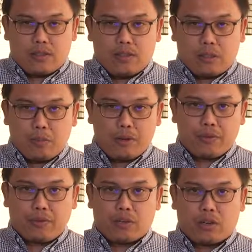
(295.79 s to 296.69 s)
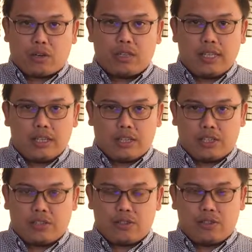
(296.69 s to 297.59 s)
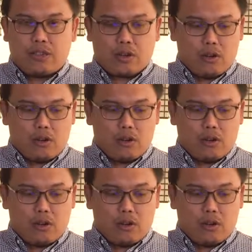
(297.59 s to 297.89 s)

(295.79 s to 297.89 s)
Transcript: The 2.4 GHz are